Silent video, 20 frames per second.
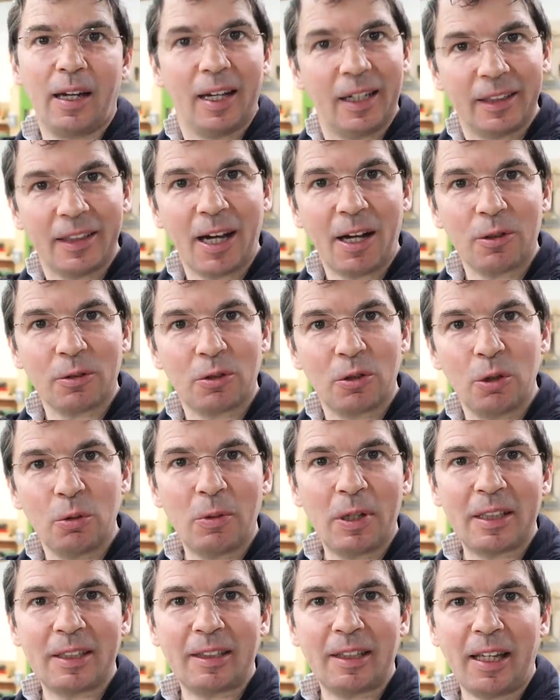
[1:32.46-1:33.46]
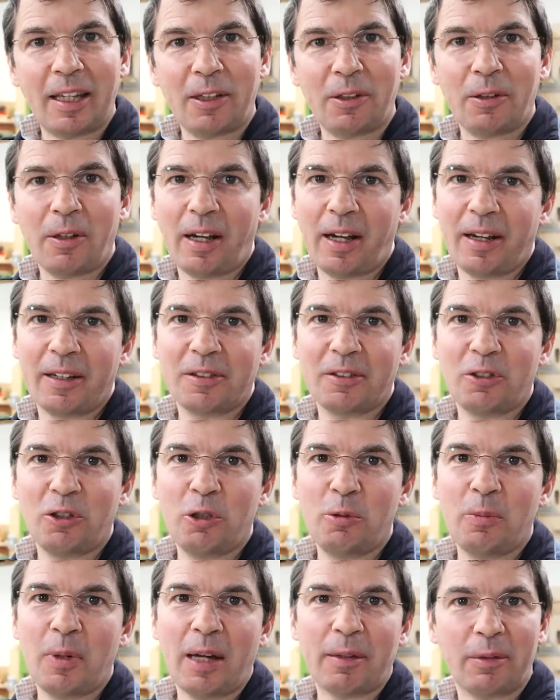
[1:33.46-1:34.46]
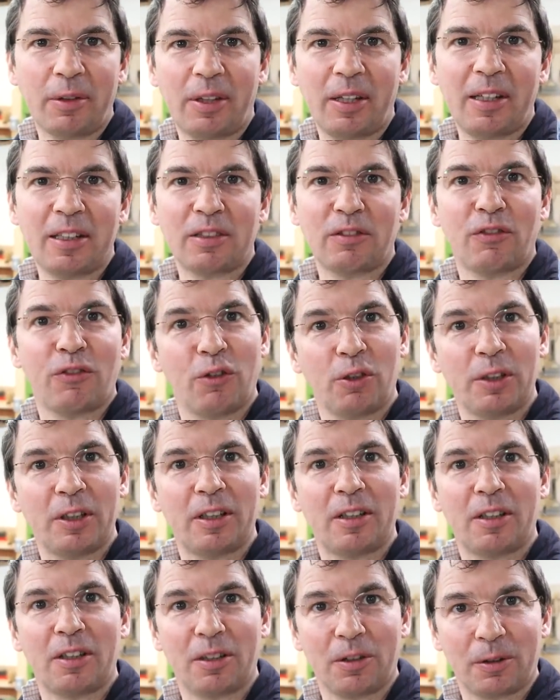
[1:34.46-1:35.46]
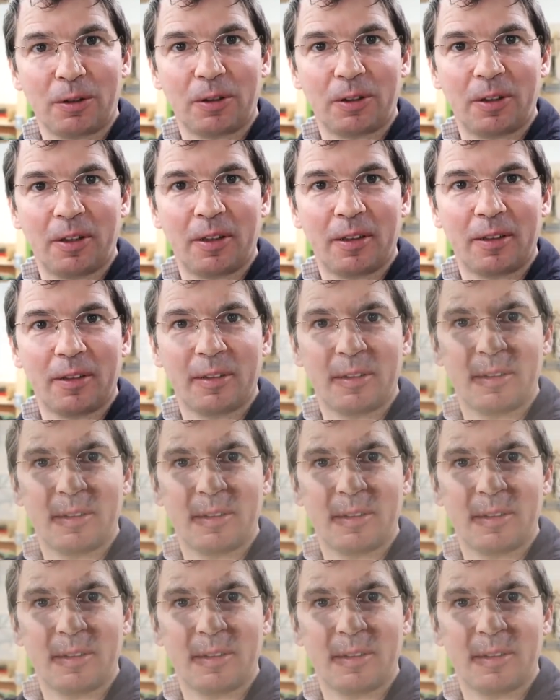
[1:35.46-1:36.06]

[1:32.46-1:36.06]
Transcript: And now, two weeks later, I assume everything is fully cured.